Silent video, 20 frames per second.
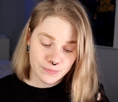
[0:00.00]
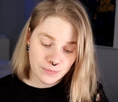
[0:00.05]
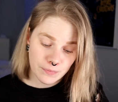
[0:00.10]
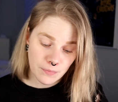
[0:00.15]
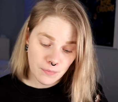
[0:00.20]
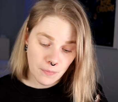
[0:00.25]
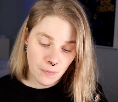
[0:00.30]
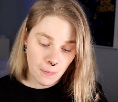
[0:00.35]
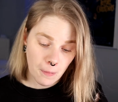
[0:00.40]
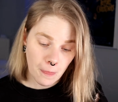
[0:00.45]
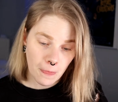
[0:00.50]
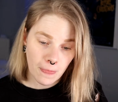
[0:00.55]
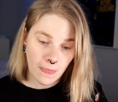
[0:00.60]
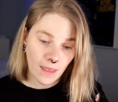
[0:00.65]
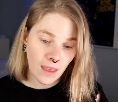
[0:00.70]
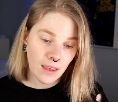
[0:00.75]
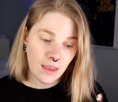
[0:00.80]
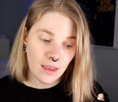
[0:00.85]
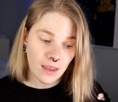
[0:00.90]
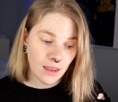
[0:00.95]

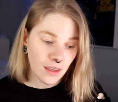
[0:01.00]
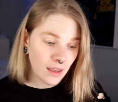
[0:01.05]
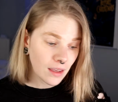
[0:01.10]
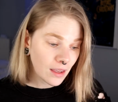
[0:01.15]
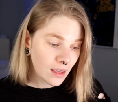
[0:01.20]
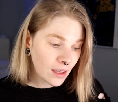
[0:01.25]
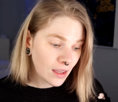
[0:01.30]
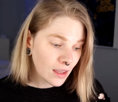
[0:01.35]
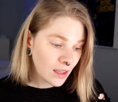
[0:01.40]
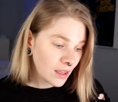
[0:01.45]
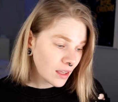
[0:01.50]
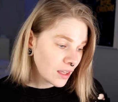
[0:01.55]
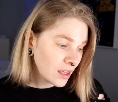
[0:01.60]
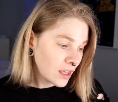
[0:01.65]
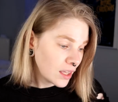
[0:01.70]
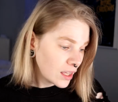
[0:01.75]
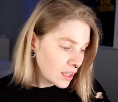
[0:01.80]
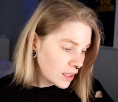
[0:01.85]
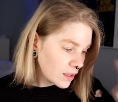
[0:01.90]
Nothing is said.